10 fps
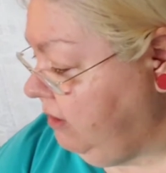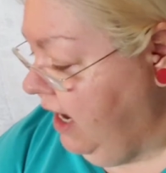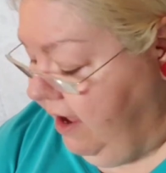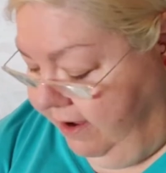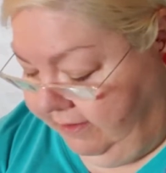
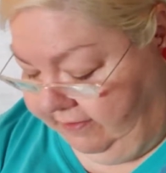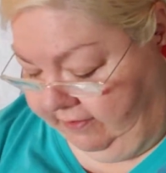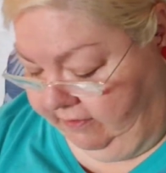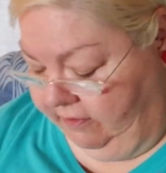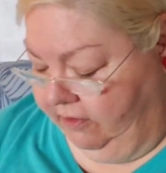not
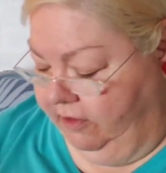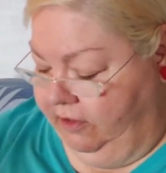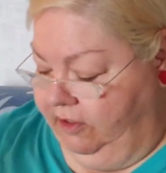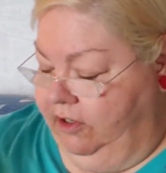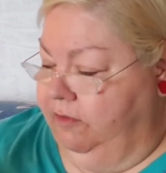
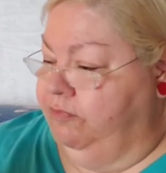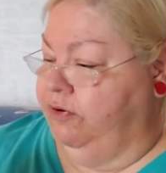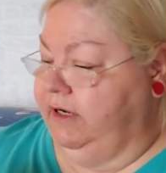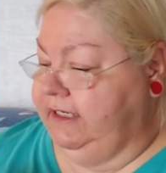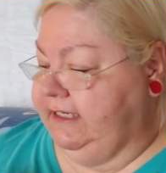
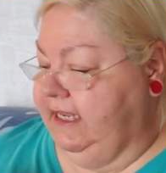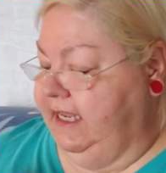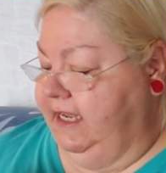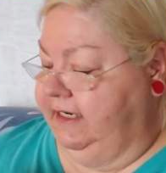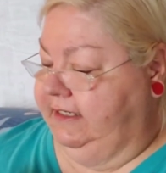put
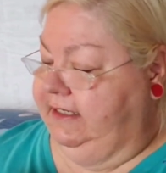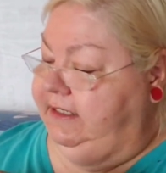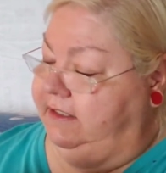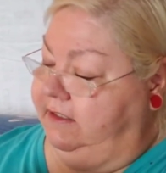it